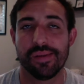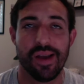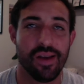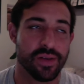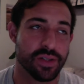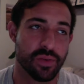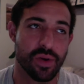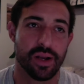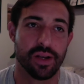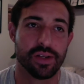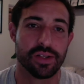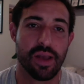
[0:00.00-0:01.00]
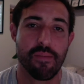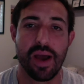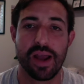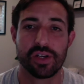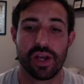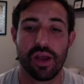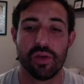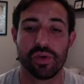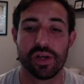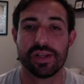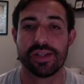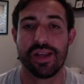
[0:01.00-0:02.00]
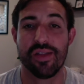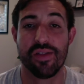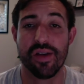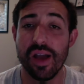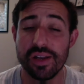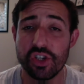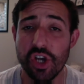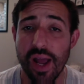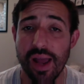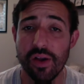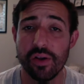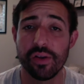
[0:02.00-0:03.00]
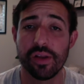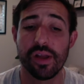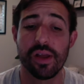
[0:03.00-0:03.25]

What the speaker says: Obviously, we're not going to say my child, we're going to say the child,